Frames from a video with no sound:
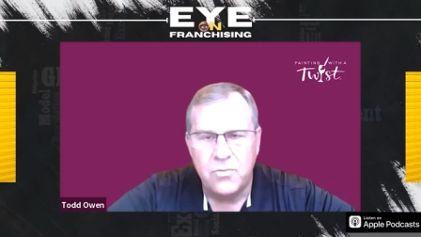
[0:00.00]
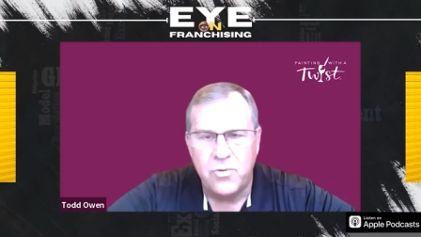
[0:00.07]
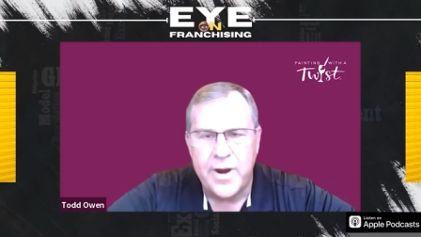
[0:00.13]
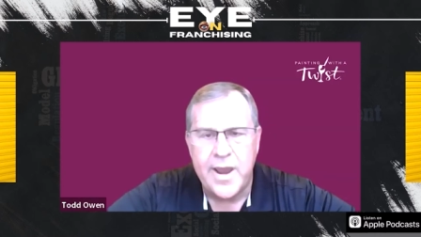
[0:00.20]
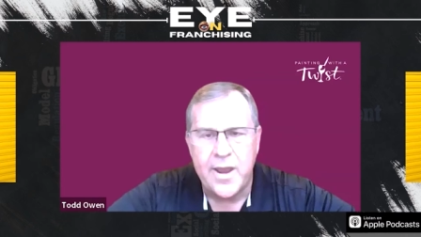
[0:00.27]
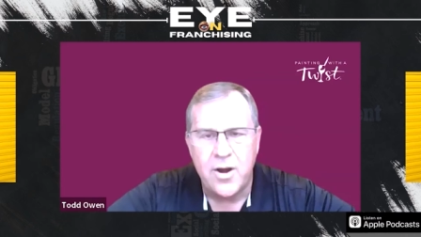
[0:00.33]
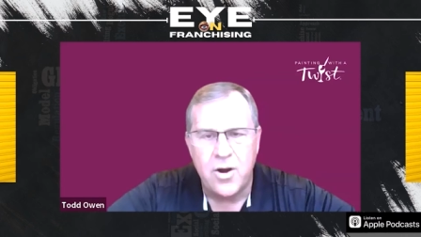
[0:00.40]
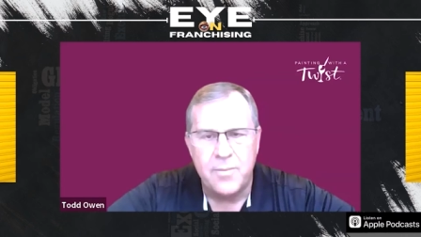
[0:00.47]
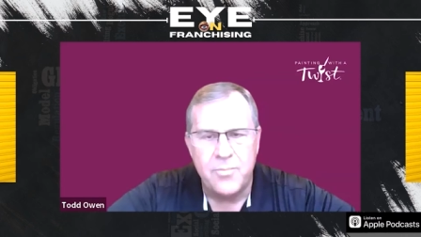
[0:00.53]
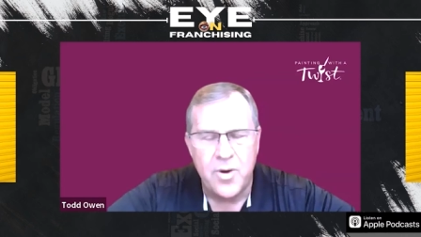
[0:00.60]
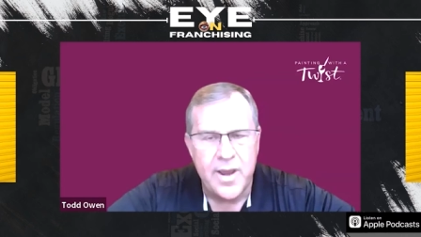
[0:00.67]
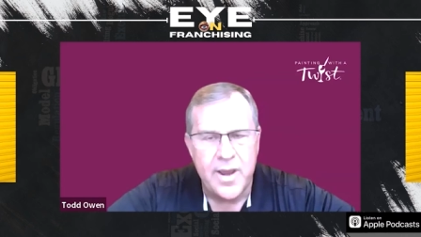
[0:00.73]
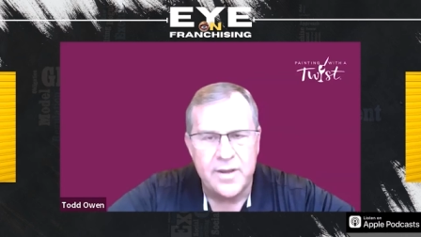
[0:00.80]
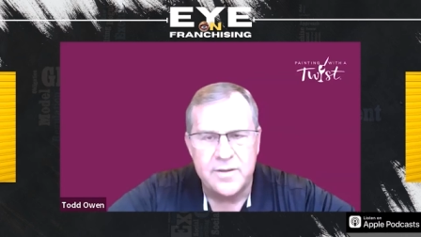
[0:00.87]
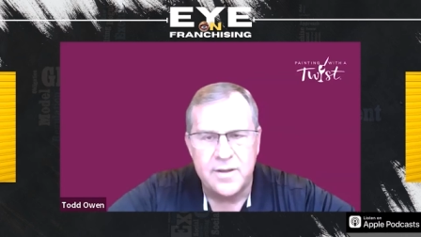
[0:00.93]
ran our
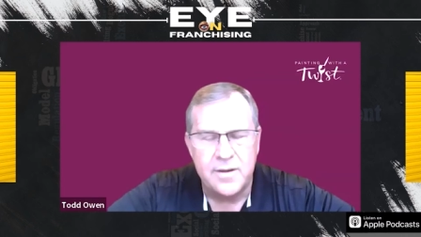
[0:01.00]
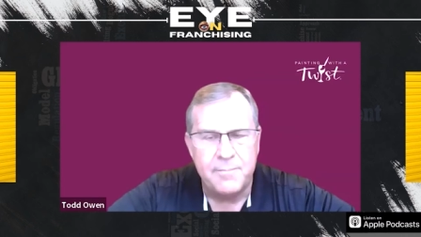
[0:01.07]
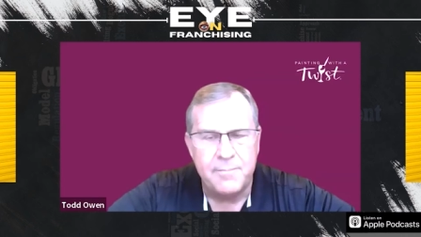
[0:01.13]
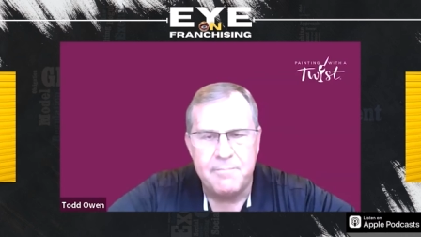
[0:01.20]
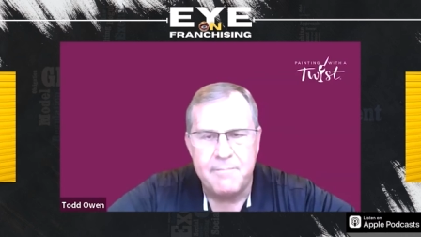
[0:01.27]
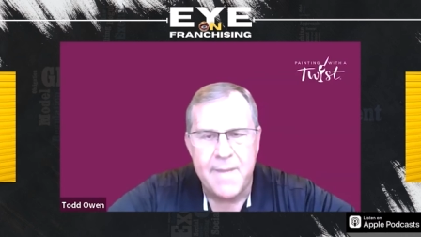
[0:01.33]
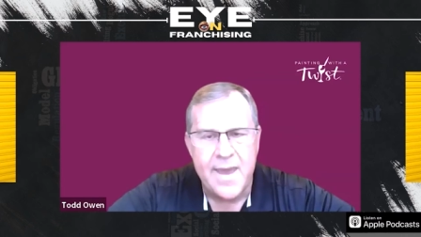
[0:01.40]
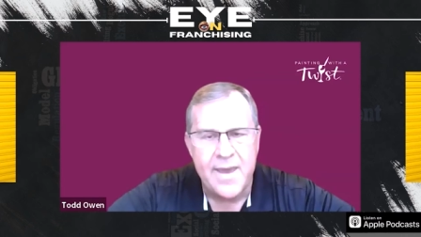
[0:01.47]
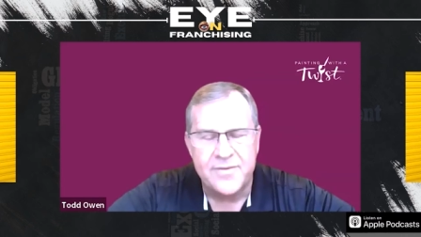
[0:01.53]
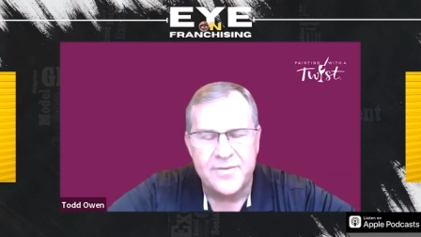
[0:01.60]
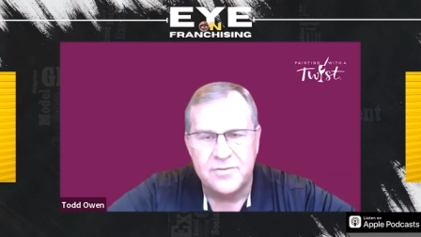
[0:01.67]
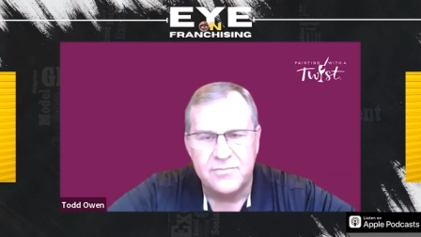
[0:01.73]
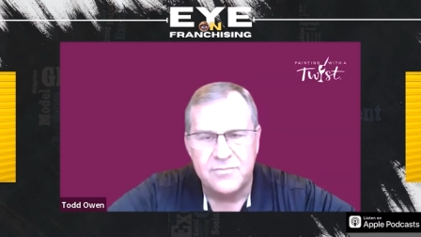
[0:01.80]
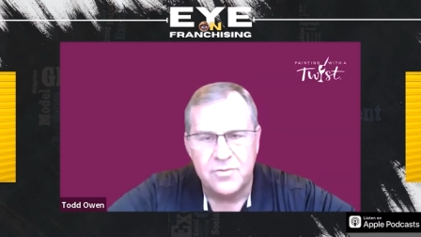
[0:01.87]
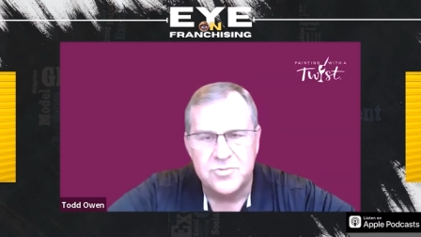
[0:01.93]
brand, did a
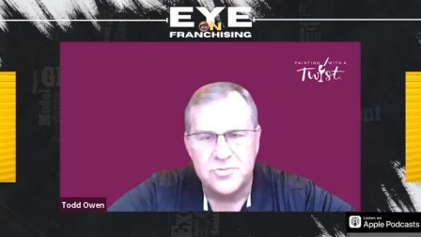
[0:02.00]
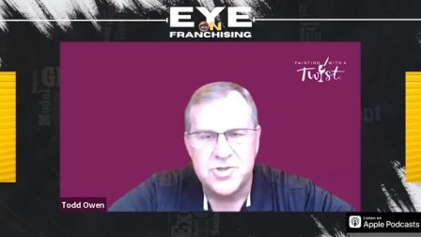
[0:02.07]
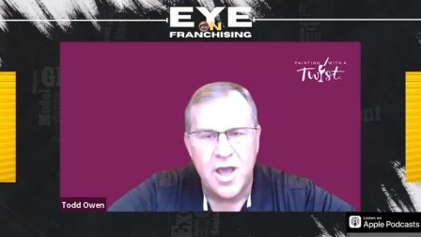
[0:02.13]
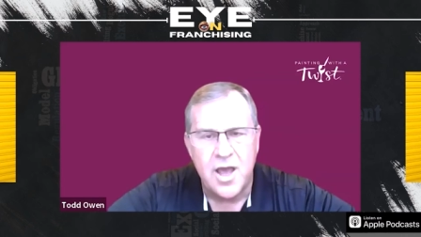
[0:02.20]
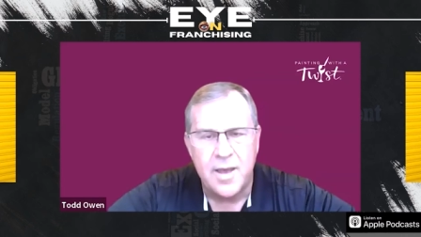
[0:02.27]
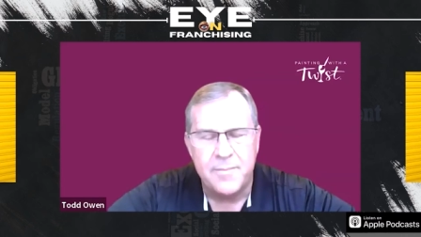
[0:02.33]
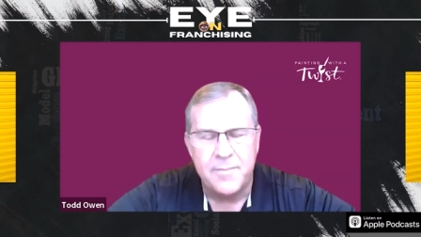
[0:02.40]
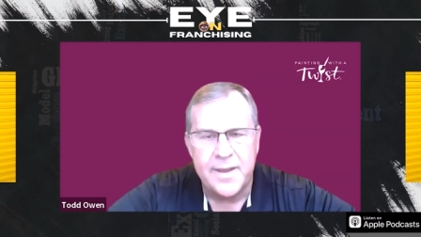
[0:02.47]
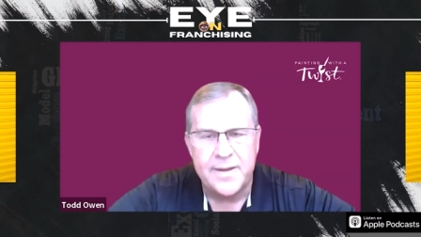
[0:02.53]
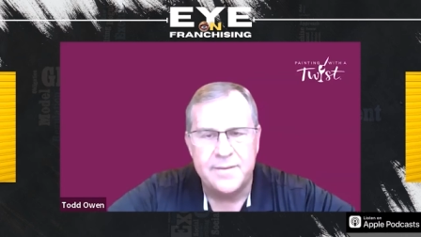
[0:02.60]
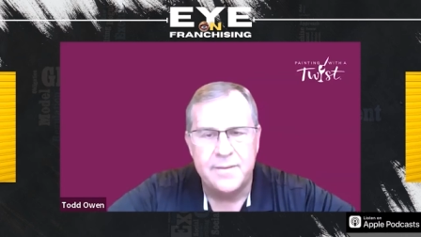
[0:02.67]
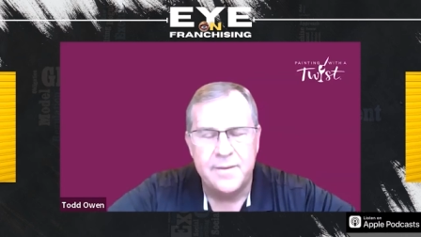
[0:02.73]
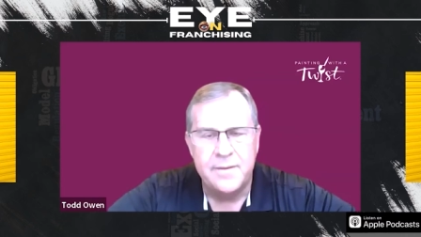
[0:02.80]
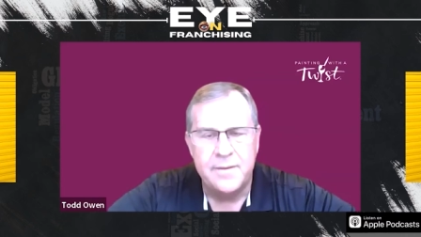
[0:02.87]
masterful job at